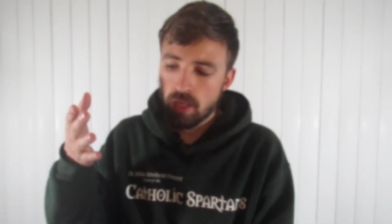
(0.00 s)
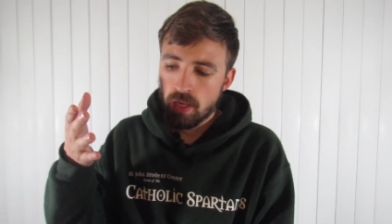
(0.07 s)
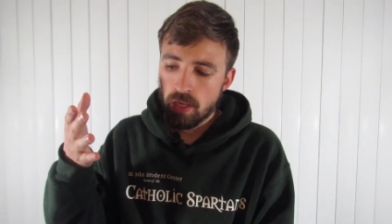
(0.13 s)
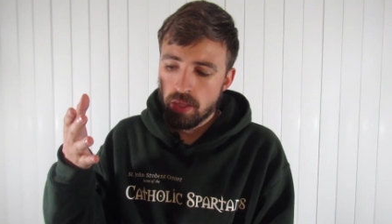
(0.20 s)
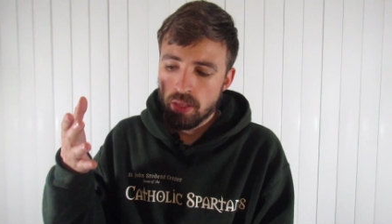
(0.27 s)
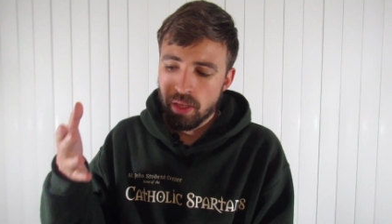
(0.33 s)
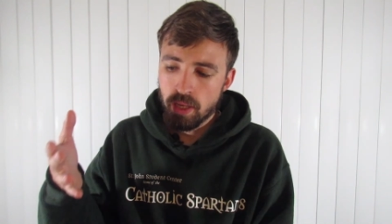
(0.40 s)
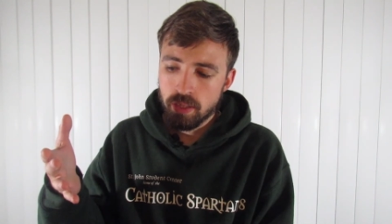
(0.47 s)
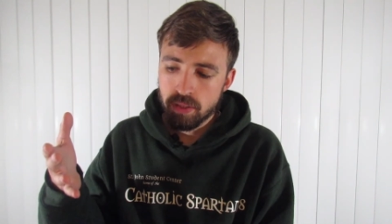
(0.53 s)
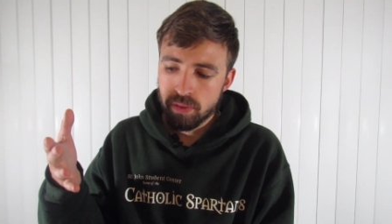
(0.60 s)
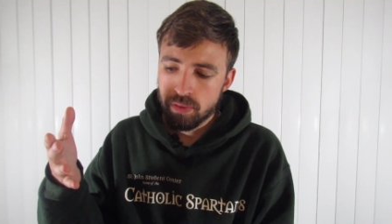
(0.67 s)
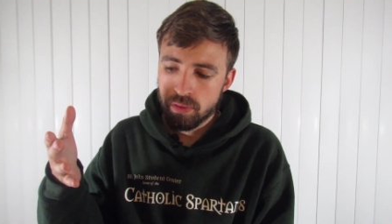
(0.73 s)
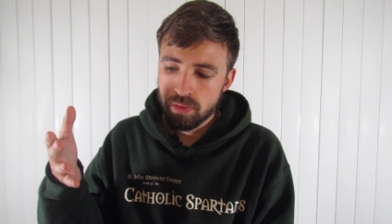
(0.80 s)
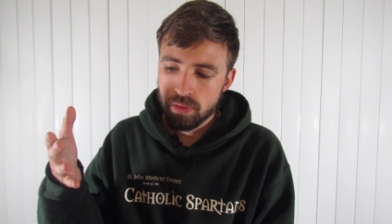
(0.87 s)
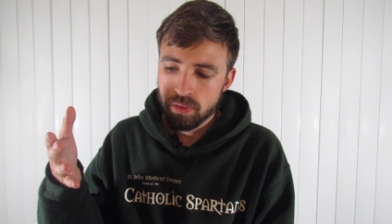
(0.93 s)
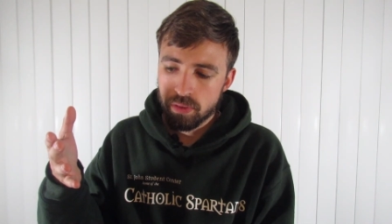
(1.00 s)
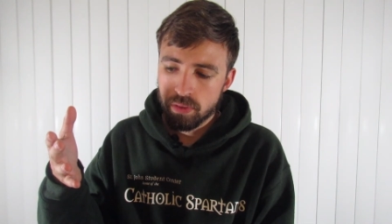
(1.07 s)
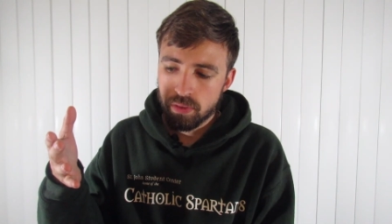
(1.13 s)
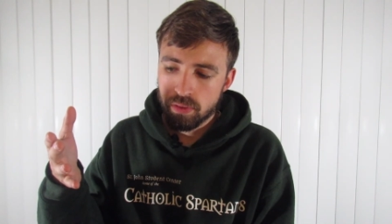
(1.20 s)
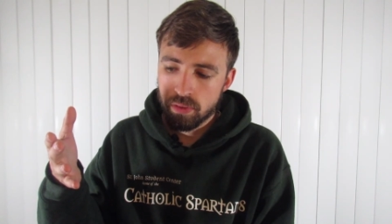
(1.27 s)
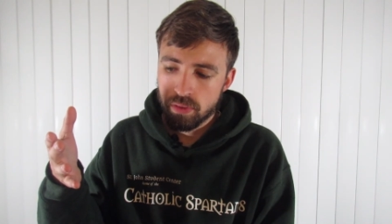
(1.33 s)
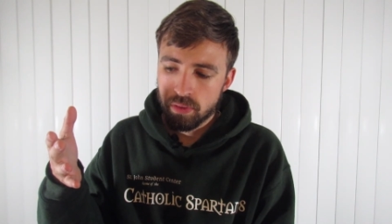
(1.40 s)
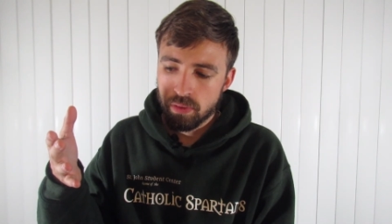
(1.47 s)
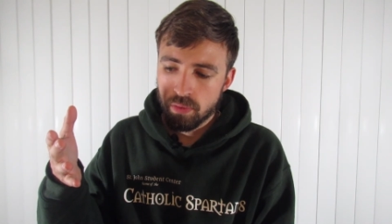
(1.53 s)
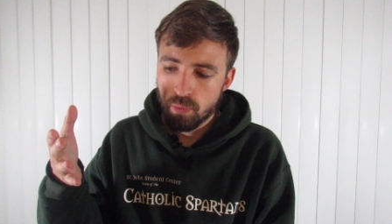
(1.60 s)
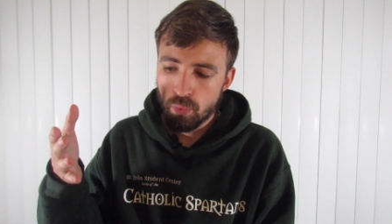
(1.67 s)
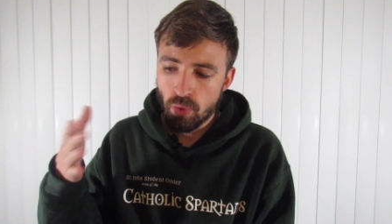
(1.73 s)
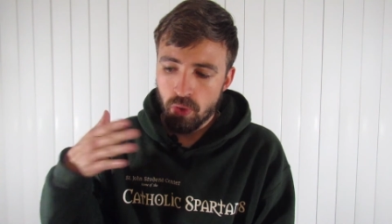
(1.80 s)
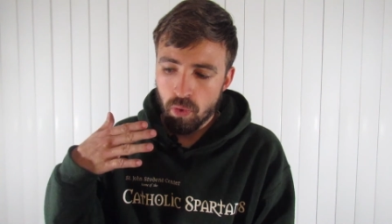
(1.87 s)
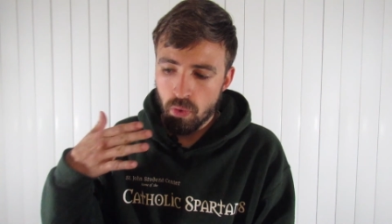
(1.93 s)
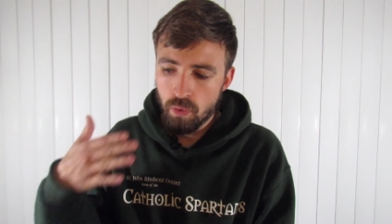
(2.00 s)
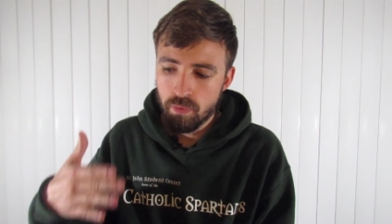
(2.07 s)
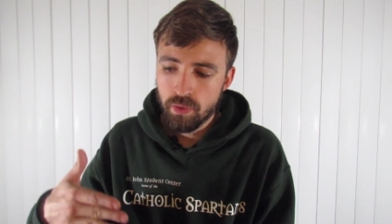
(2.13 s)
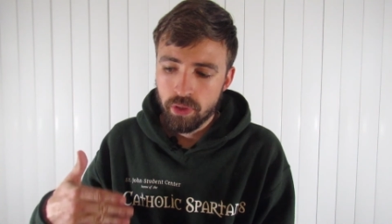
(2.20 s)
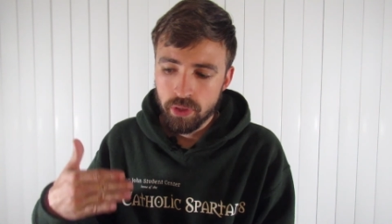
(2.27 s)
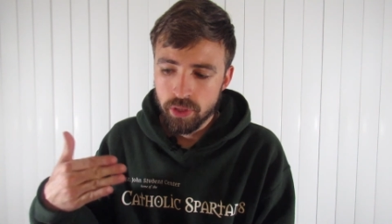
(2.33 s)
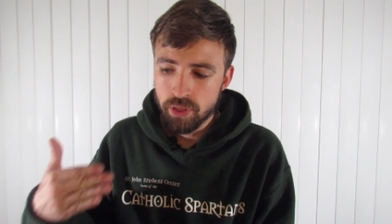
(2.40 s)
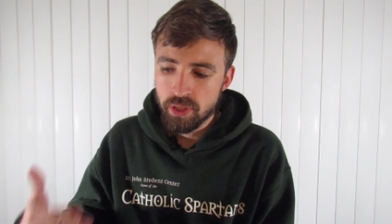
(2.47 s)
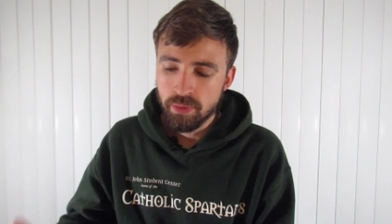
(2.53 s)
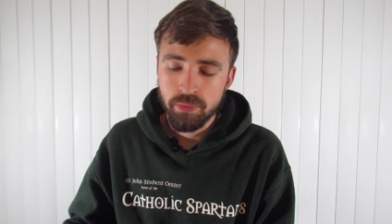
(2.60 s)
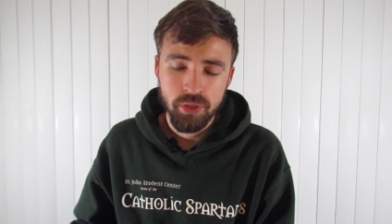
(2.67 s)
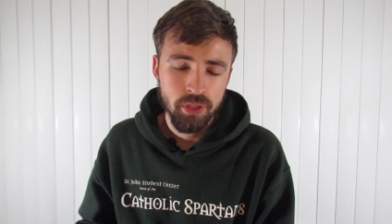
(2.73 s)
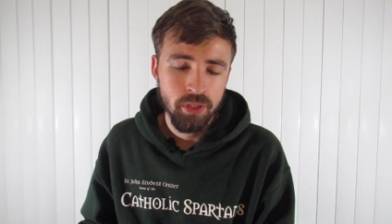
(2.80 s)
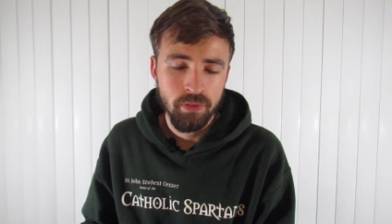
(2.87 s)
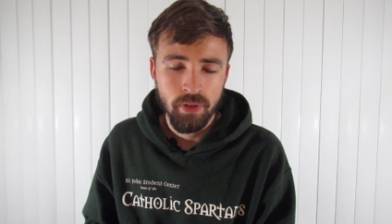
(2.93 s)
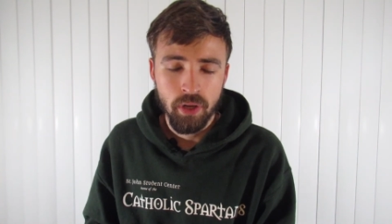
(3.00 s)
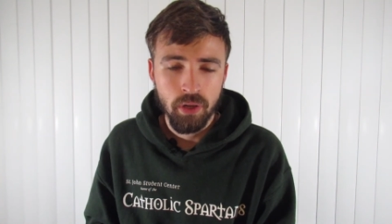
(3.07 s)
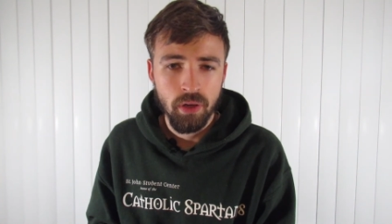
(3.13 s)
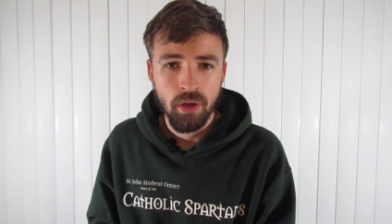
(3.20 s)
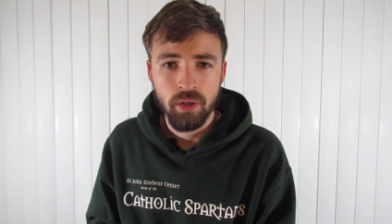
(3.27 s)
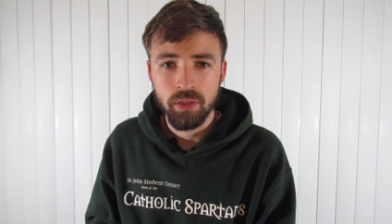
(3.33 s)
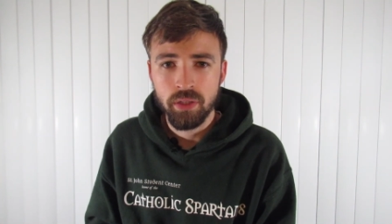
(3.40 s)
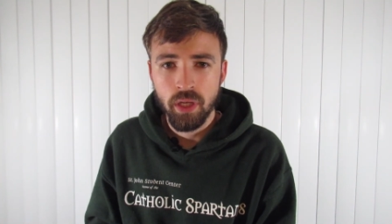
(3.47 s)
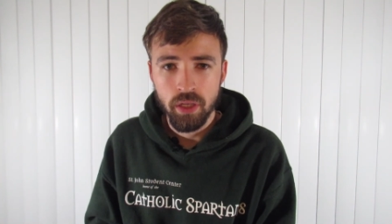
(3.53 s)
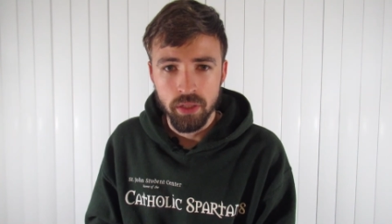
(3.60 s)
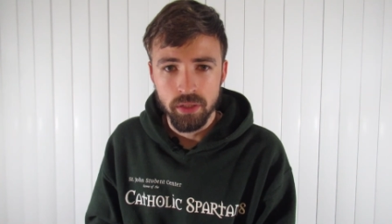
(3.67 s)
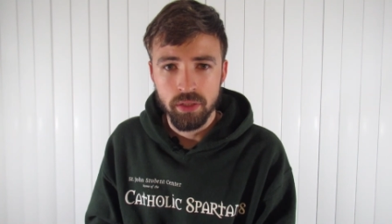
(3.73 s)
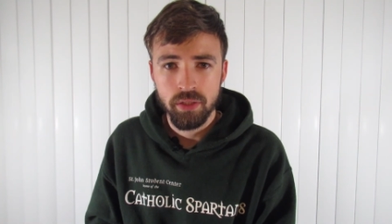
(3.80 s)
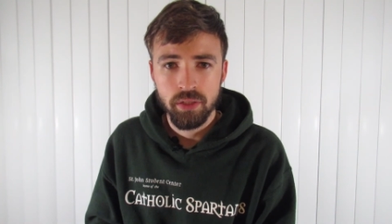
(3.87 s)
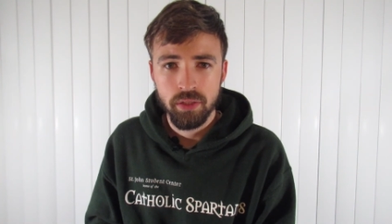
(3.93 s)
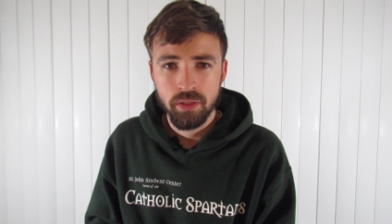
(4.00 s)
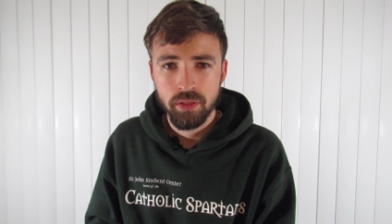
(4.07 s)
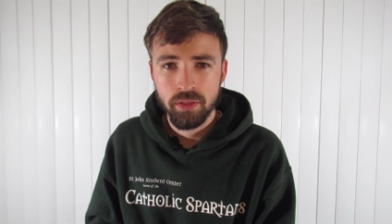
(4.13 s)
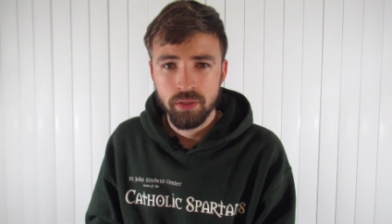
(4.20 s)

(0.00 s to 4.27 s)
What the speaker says: And that's what overconsumption of alcohol does.